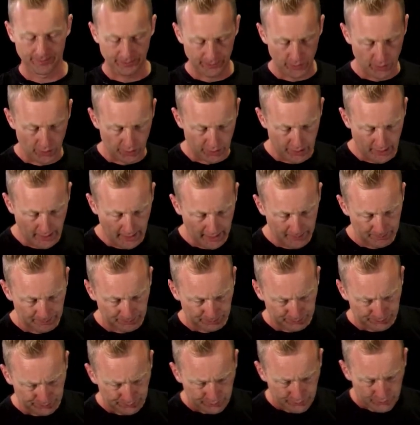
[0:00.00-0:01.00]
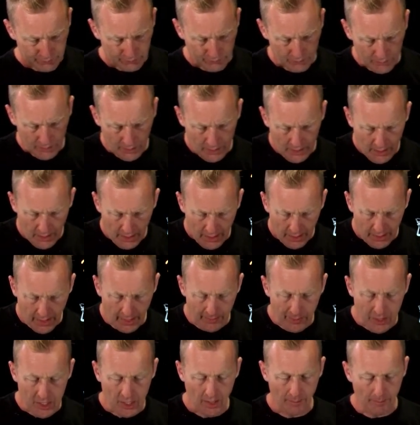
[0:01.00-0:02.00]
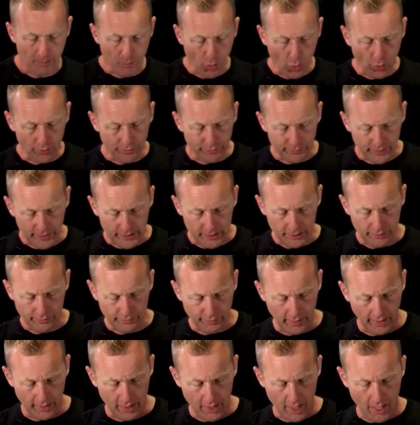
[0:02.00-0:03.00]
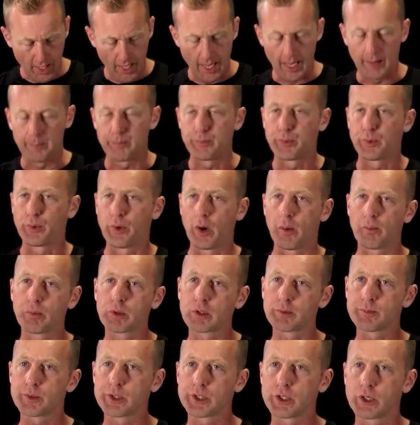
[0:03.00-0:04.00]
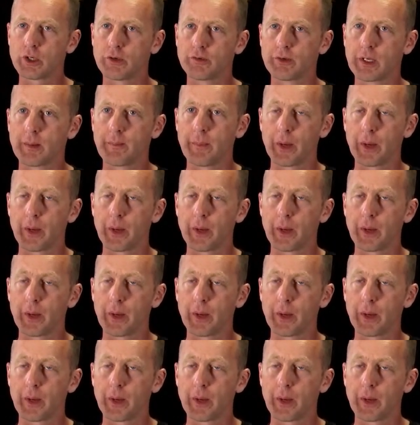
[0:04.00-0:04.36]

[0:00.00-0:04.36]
Okay? They become more effective at problem solving,